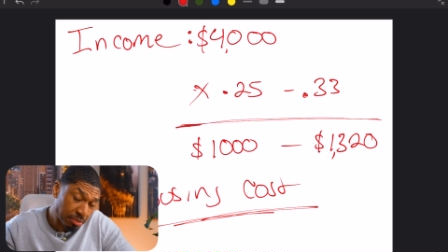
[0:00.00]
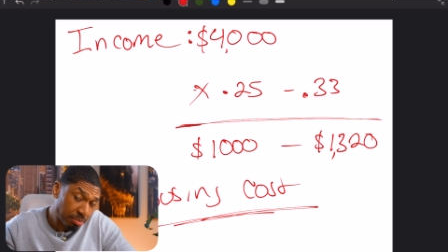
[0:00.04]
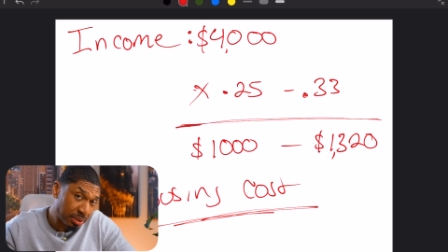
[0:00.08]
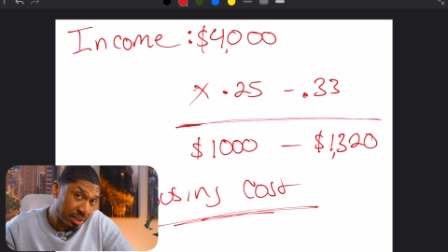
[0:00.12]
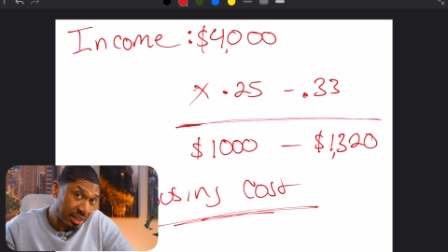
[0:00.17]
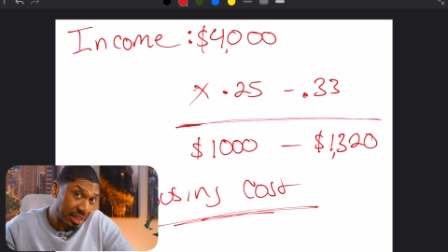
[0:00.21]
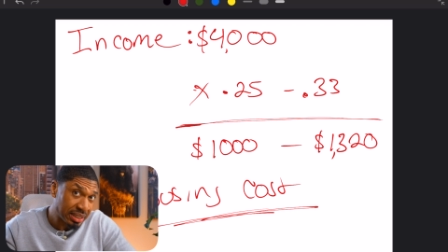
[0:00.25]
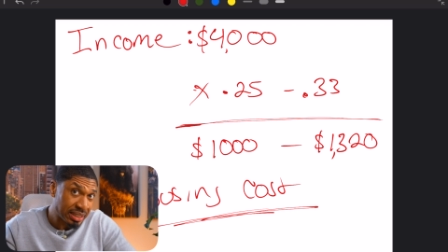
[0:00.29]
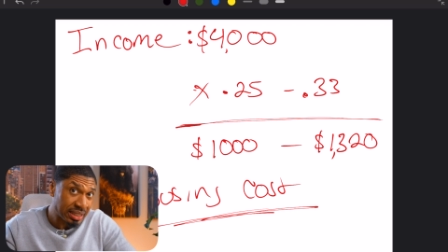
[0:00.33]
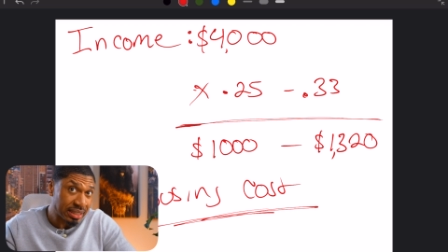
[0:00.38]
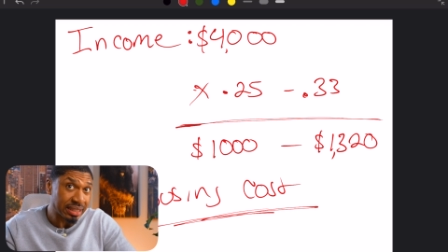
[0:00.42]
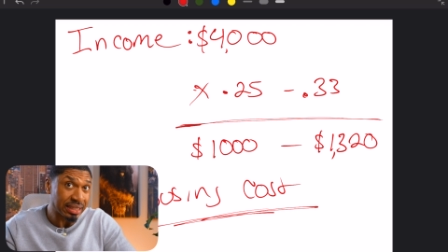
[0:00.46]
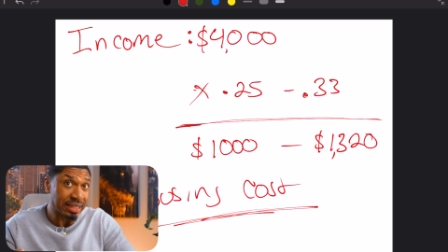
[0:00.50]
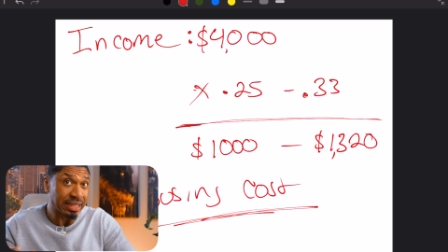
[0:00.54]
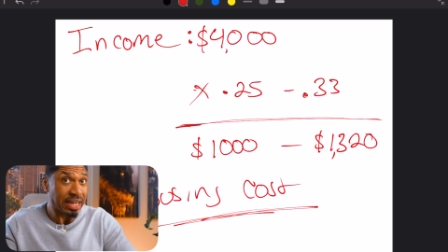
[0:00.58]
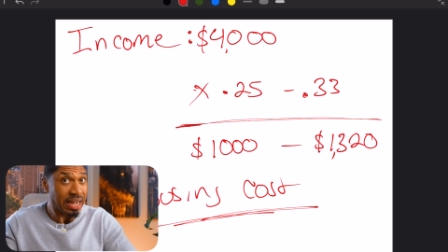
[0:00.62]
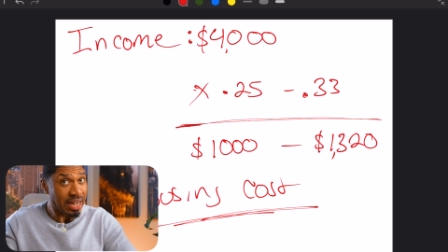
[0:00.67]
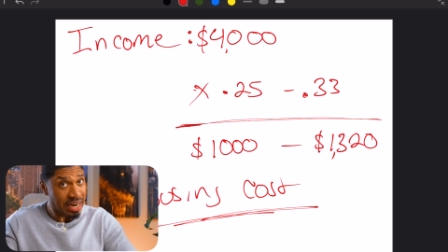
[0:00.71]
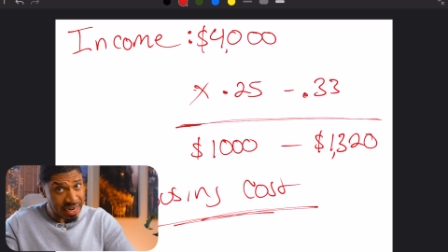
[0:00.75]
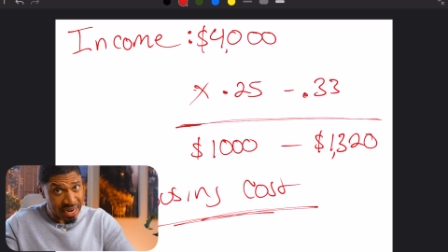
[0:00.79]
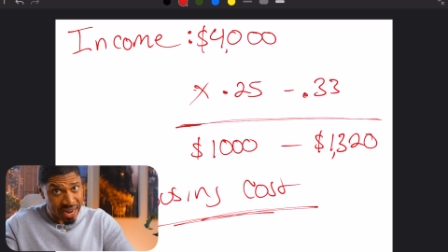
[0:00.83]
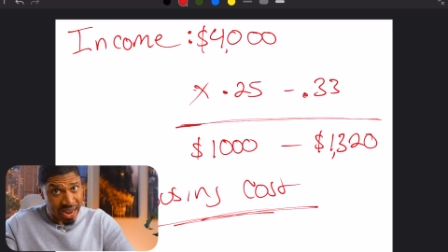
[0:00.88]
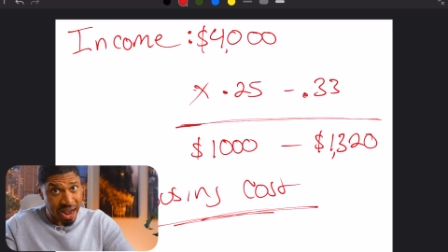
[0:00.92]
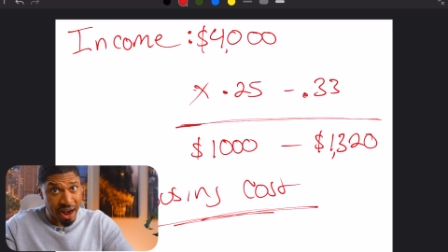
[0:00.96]
but this is
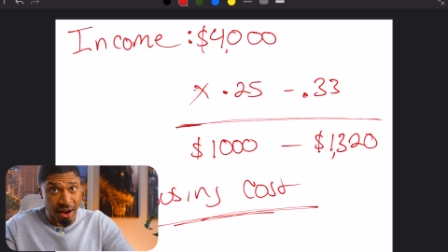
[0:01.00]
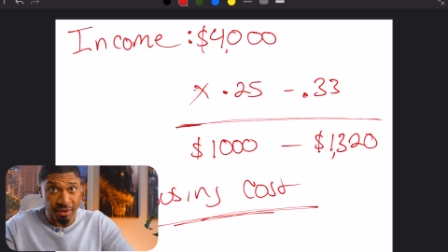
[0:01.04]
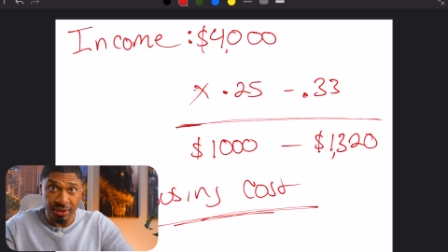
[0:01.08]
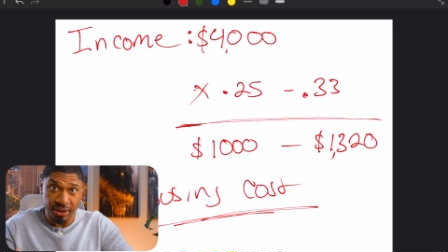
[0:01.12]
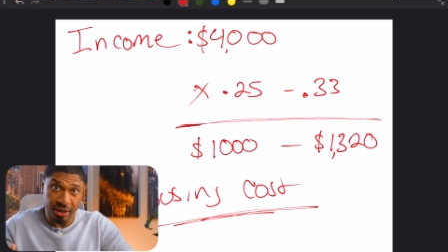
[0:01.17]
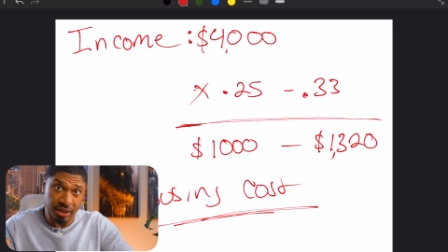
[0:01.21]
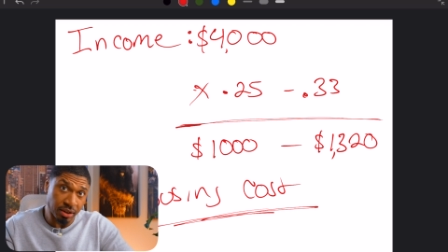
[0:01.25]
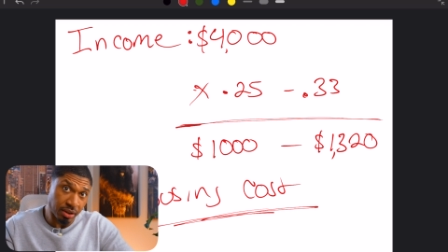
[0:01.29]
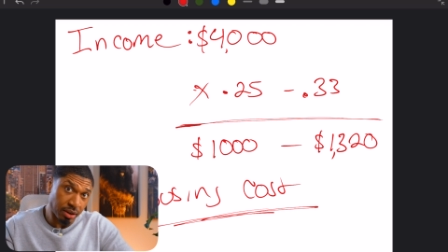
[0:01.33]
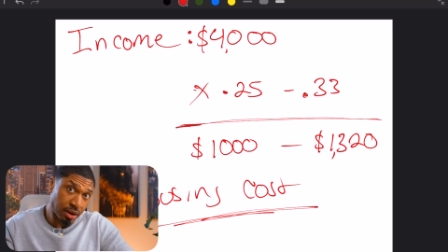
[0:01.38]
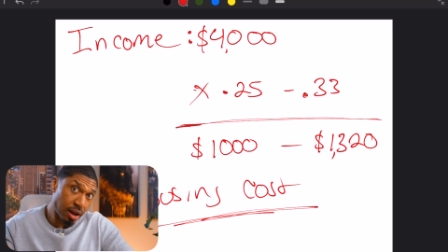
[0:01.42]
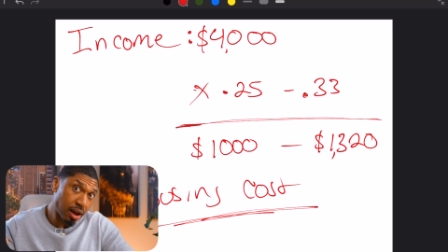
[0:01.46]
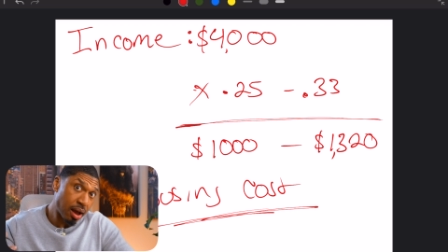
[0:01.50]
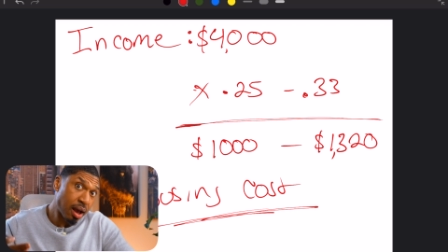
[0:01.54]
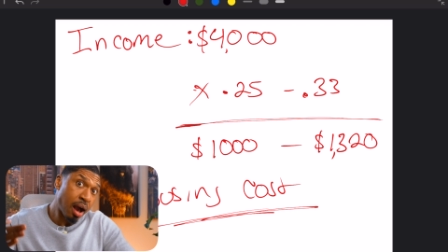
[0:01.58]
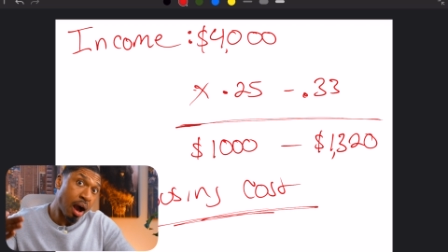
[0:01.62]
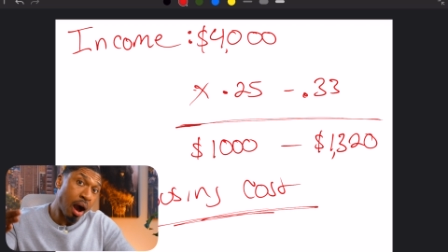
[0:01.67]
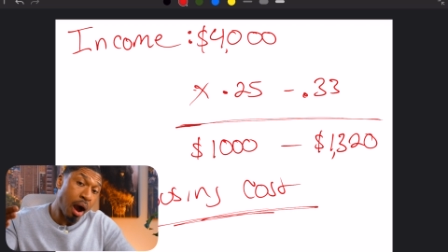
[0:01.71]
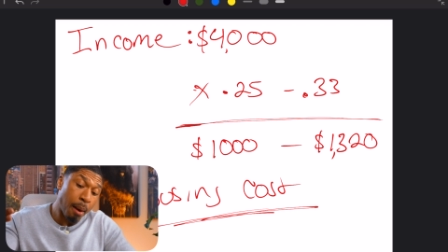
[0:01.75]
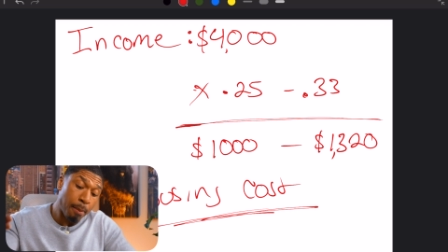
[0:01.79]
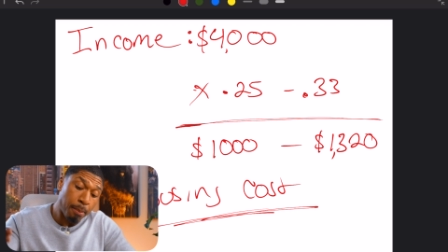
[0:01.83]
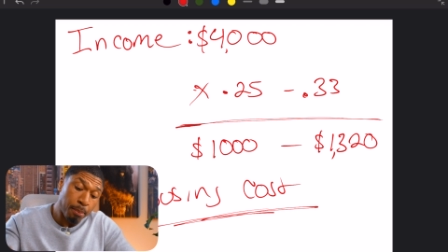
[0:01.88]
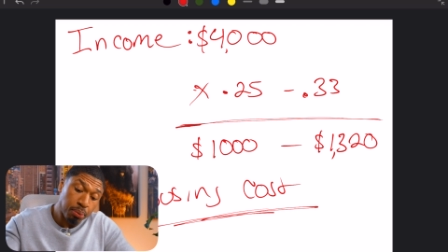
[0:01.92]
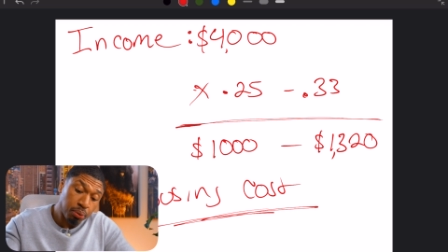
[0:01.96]
kind of how they're going to
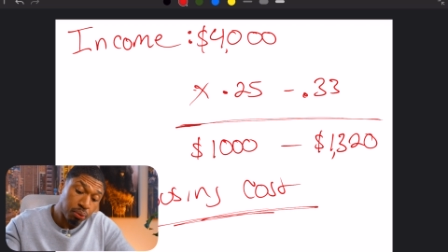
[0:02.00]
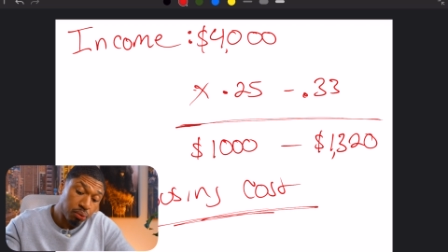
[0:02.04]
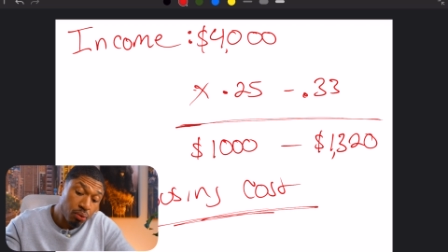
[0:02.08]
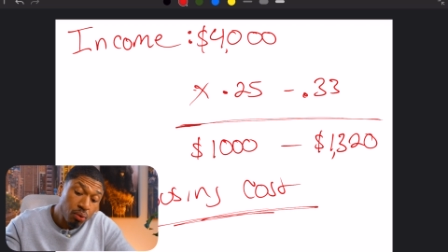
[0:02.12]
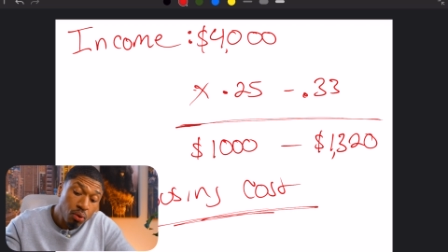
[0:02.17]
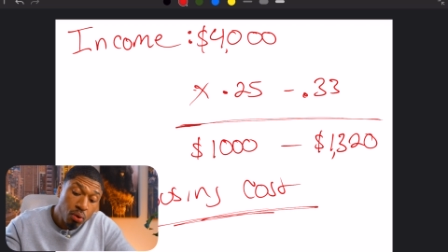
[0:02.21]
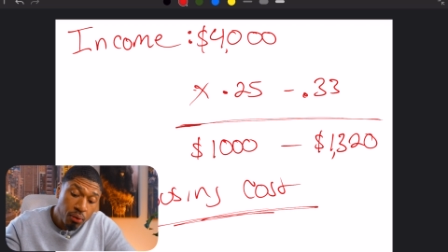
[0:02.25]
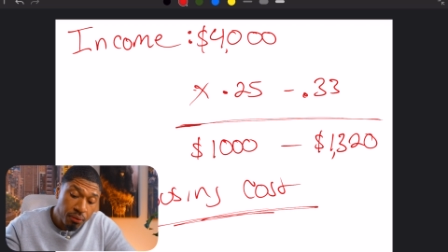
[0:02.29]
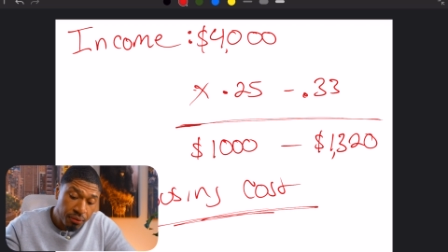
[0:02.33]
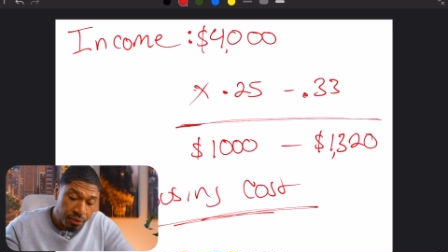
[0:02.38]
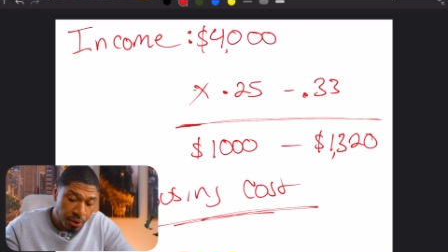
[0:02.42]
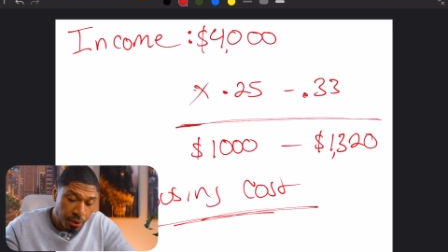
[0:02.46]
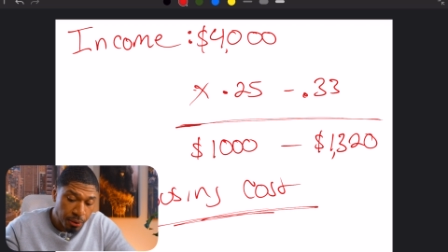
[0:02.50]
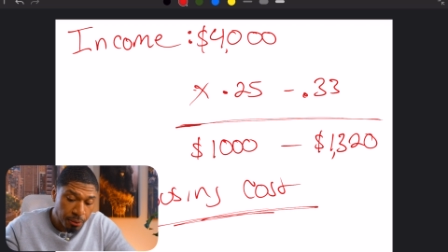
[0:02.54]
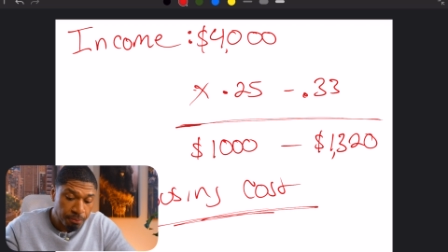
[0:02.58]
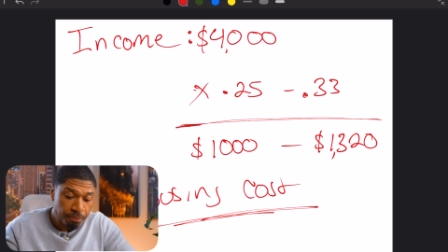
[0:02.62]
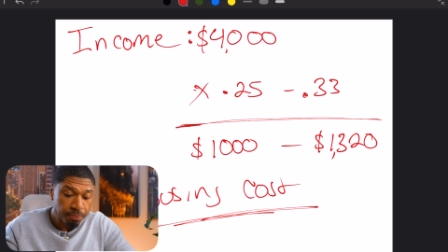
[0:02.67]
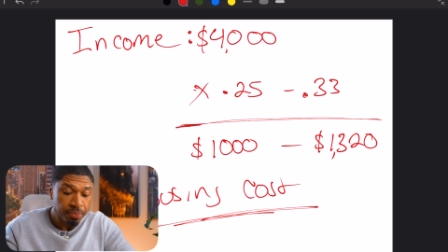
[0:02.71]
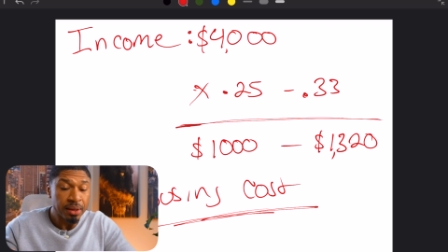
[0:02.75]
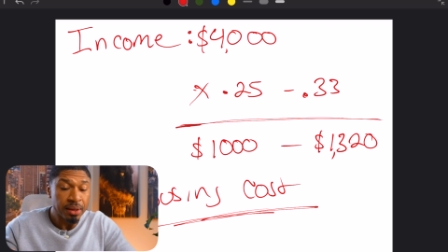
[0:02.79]
approve you